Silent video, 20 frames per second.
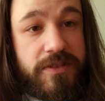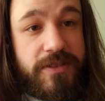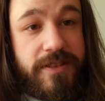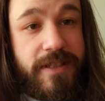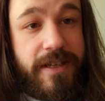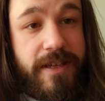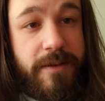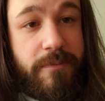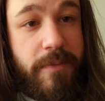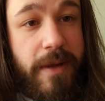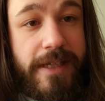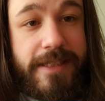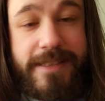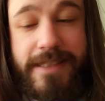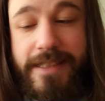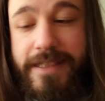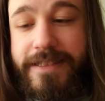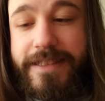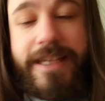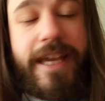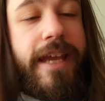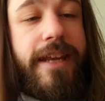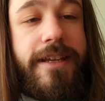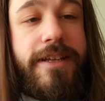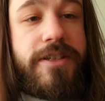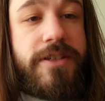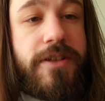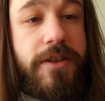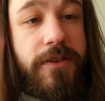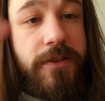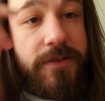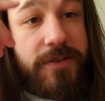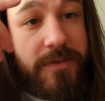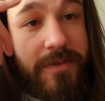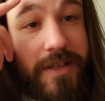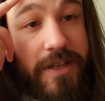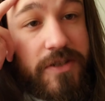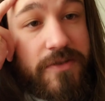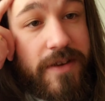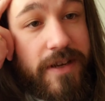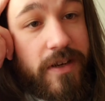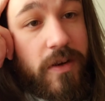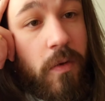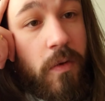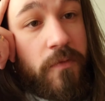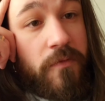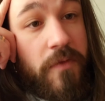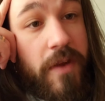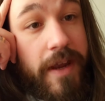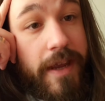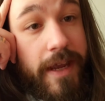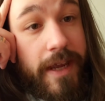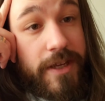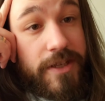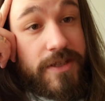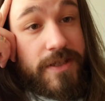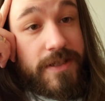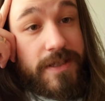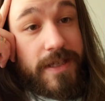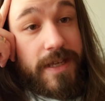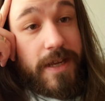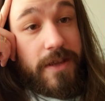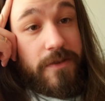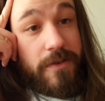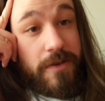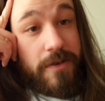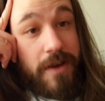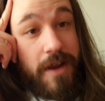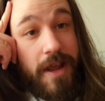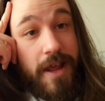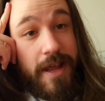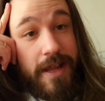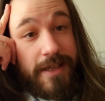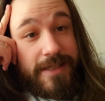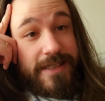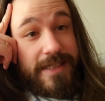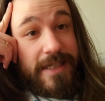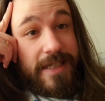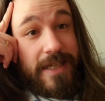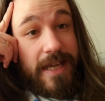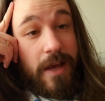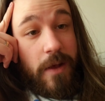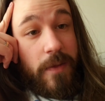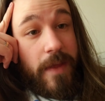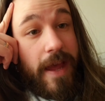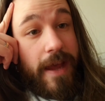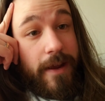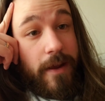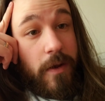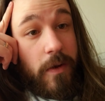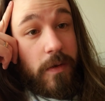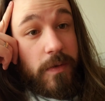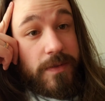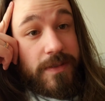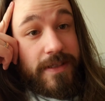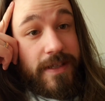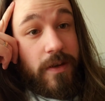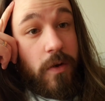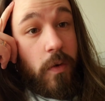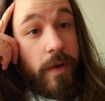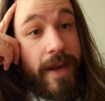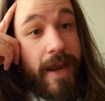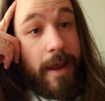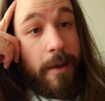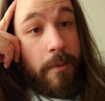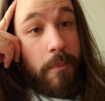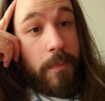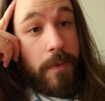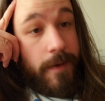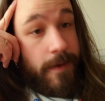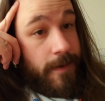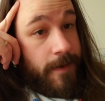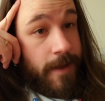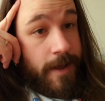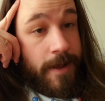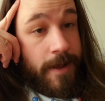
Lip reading: They basically hate each other, so they try to go on vacation together, see how that goes. They go camping.